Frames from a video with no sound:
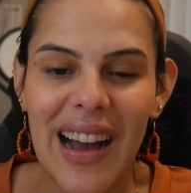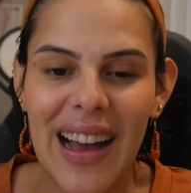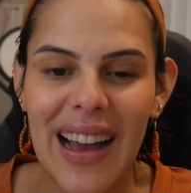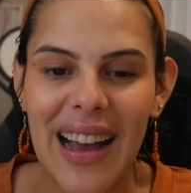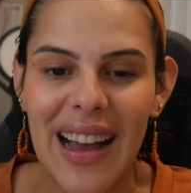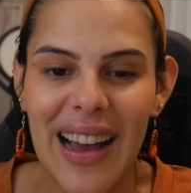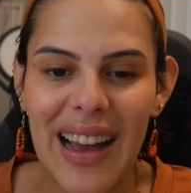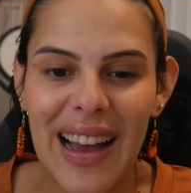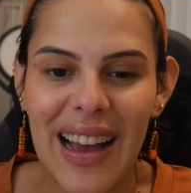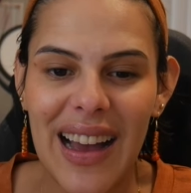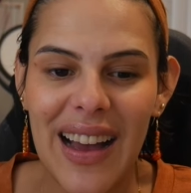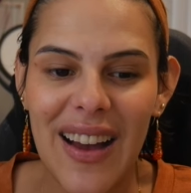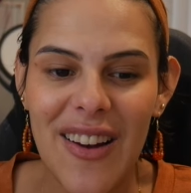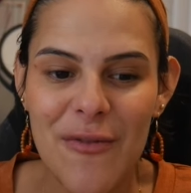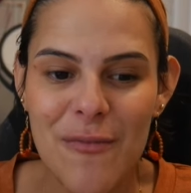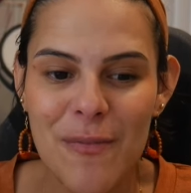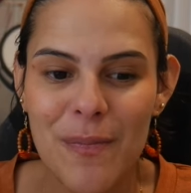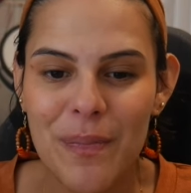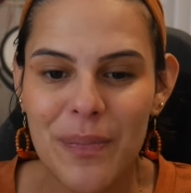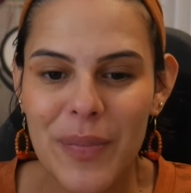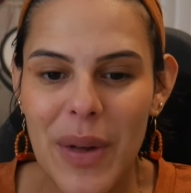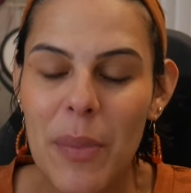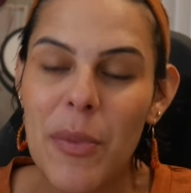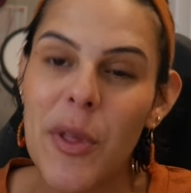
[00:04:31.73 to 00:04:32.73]
I'm
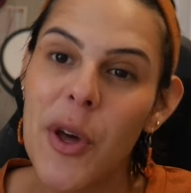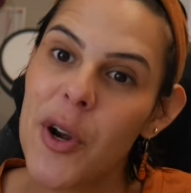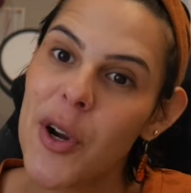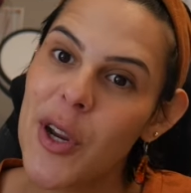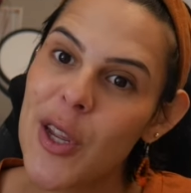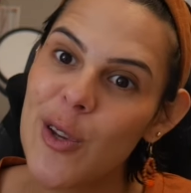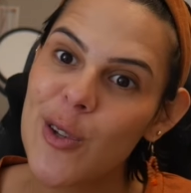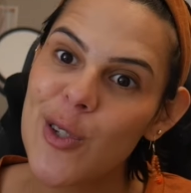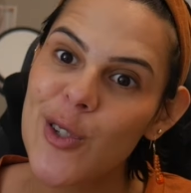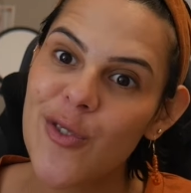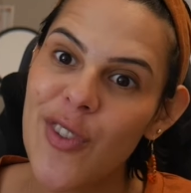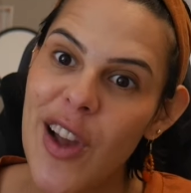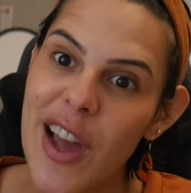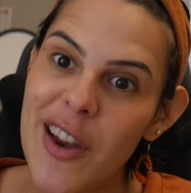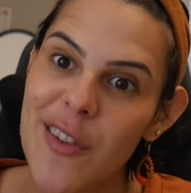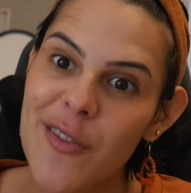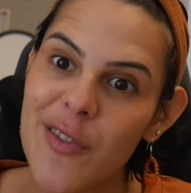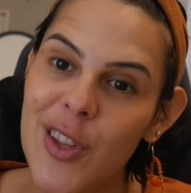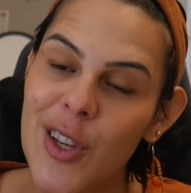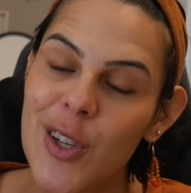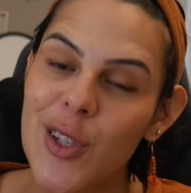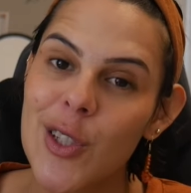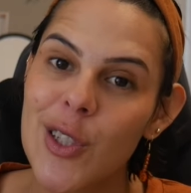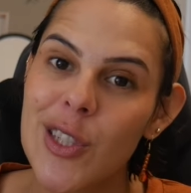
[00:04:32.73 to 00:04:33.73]
not a huge fan of
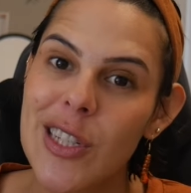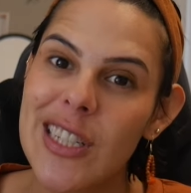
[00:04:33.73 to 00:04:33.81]
those.